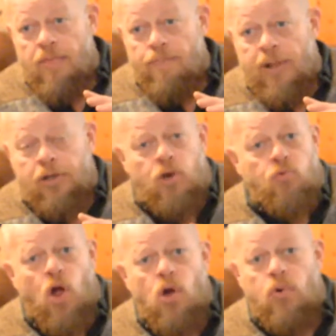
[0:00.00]
Building
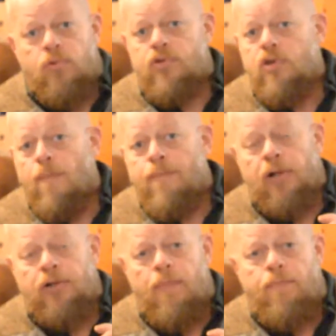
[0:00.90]
roads,
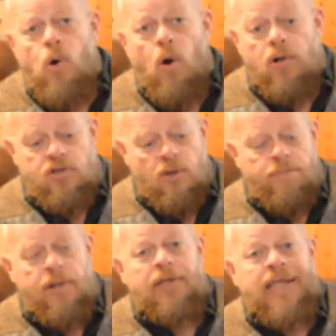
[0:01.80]
building ports,
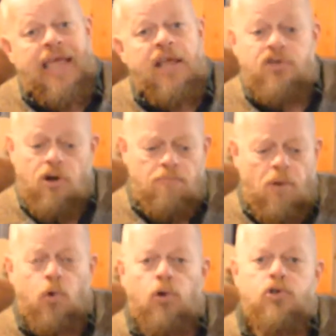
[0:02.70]
building
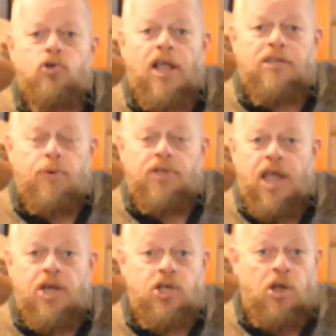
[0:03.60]
intermodal
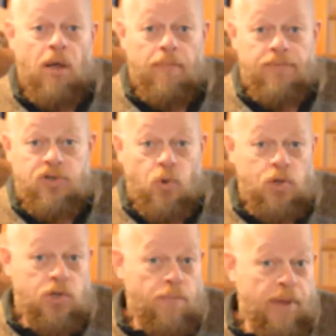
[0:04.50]
transportation hubs, which
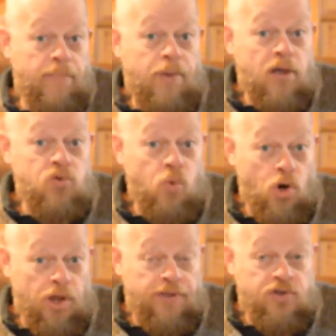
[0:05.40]
was a big
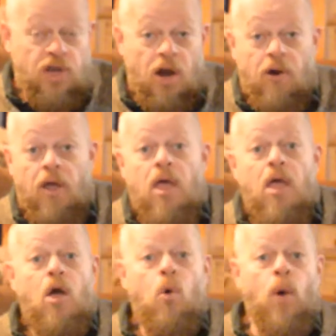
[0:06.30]
buzzword in this era,
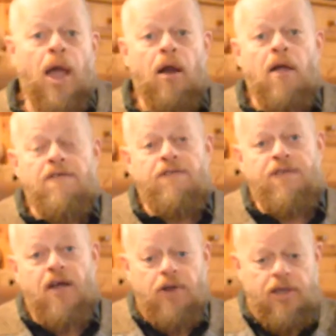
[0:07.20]
where
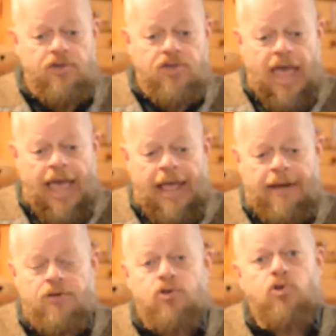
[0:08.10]
ferries
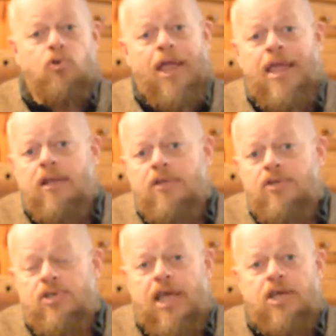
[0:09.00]
and train
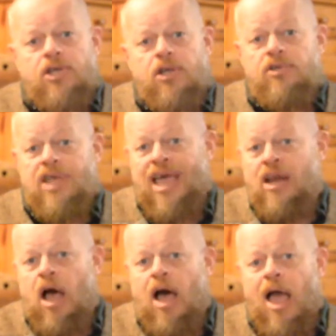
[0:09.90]
stations and
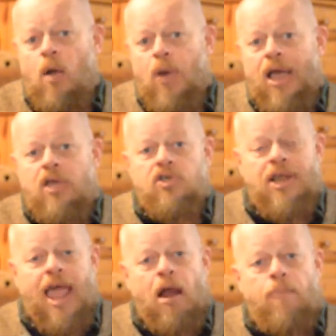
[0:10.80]
highways and
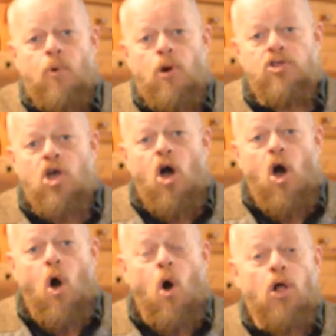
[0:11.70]
airports
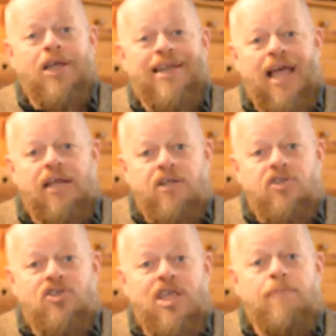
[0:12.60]
all connected
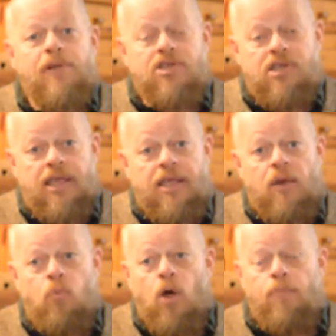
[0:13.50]
seamlessly
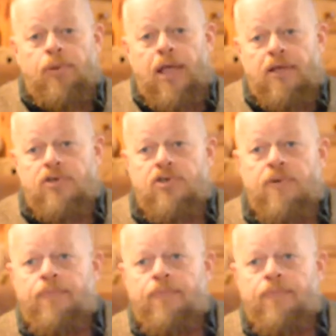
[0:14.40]
in one place.